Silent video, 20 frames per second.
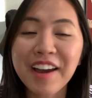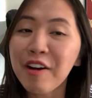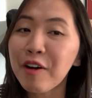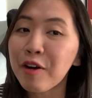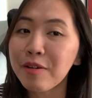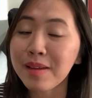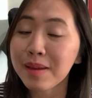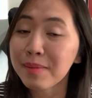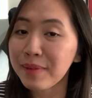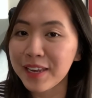
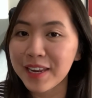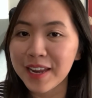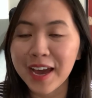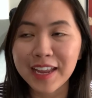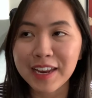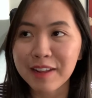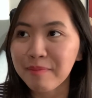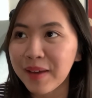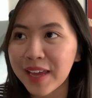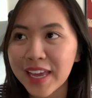or maybe
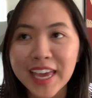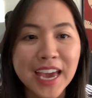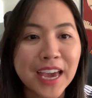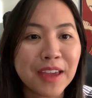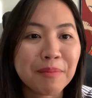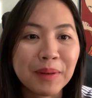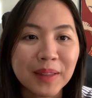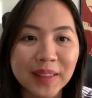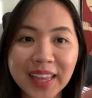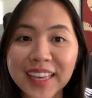not in my
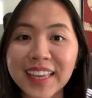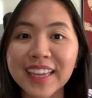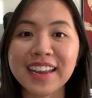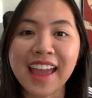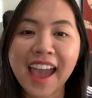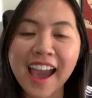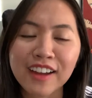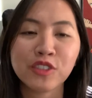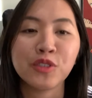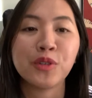head, but like an
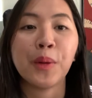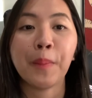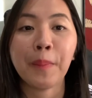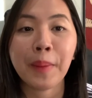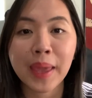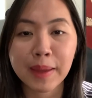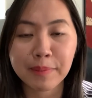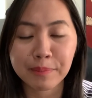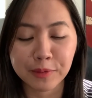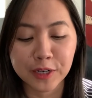actual
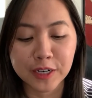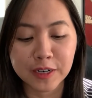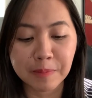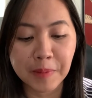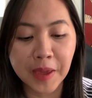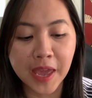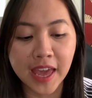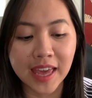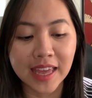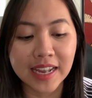paper and
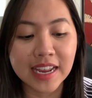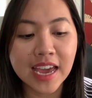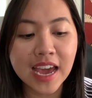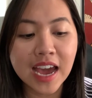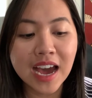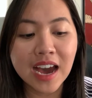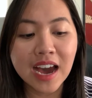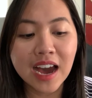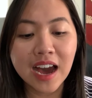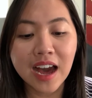pen.
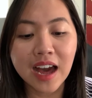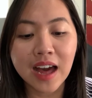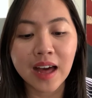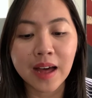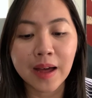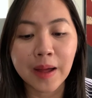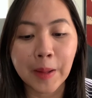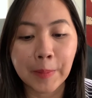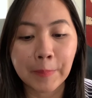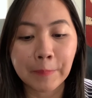
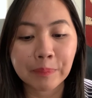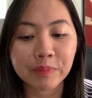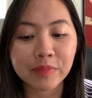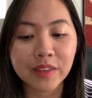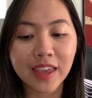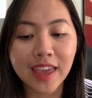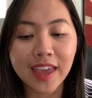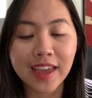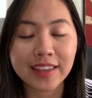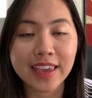
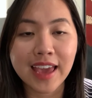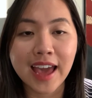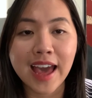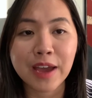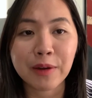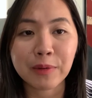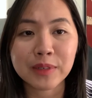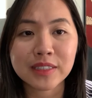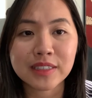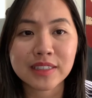And yeah,
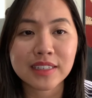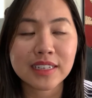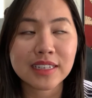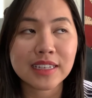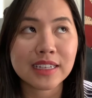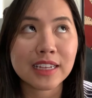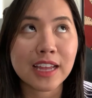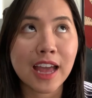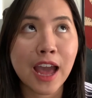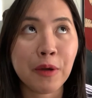I
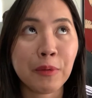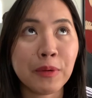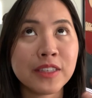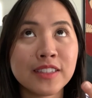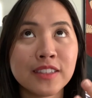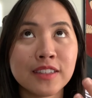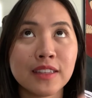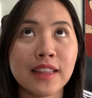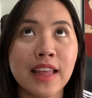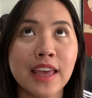
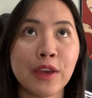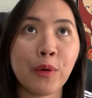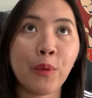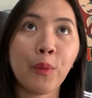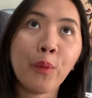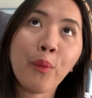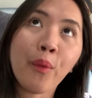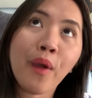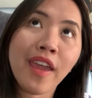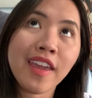was like
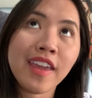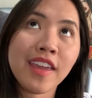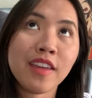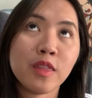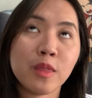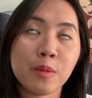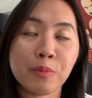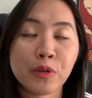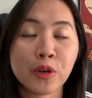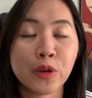
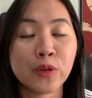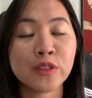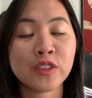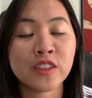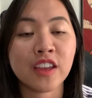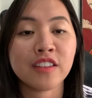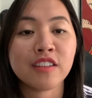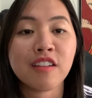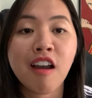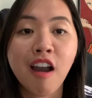weighing the pros
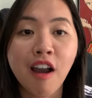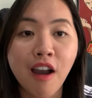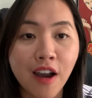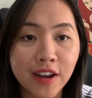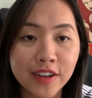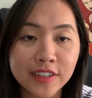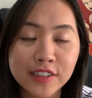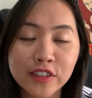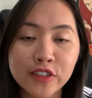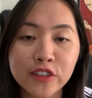and
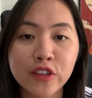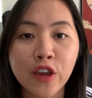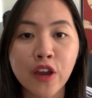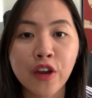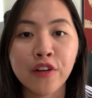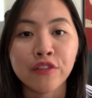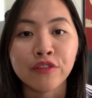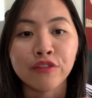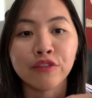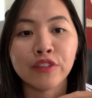cons
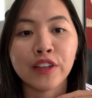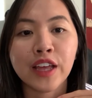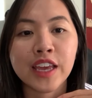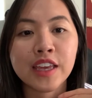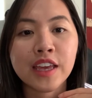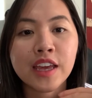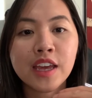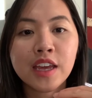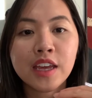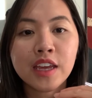of
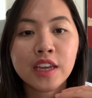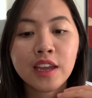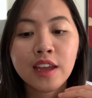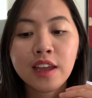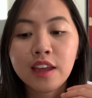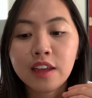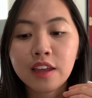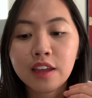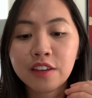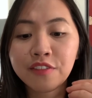like
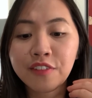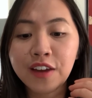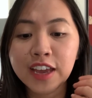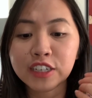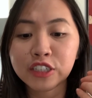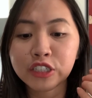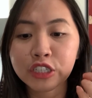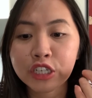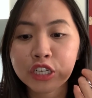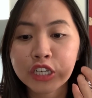if I
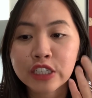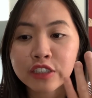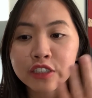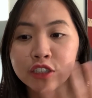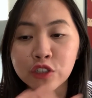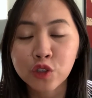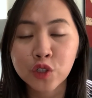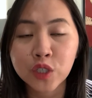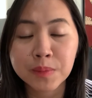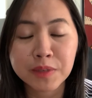should
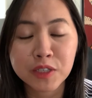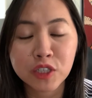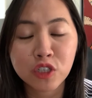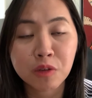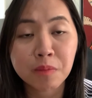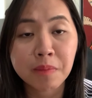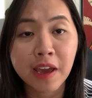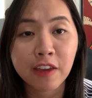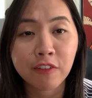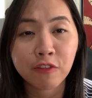contribute
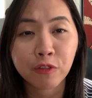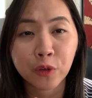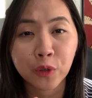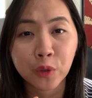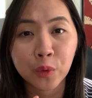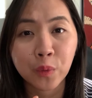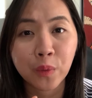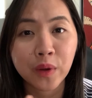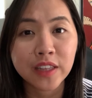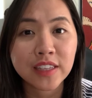to my
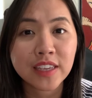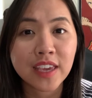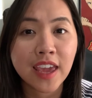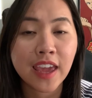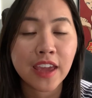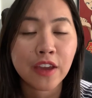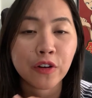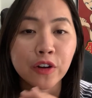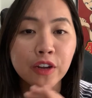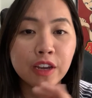
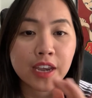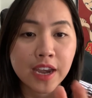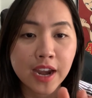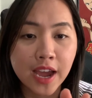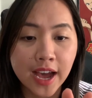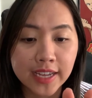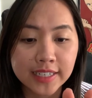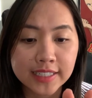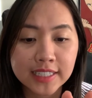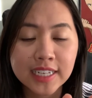401k or
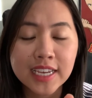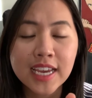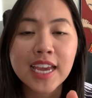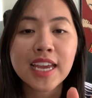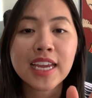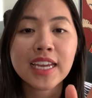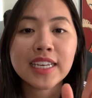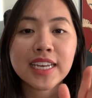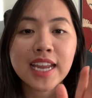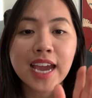not.
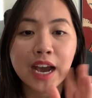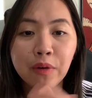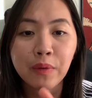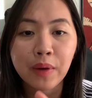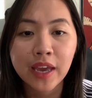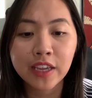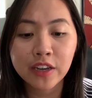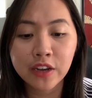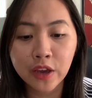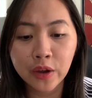Now,
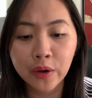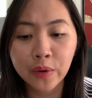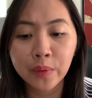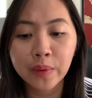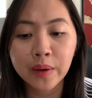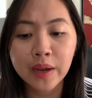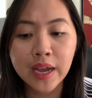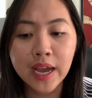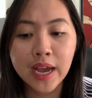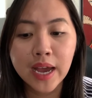I know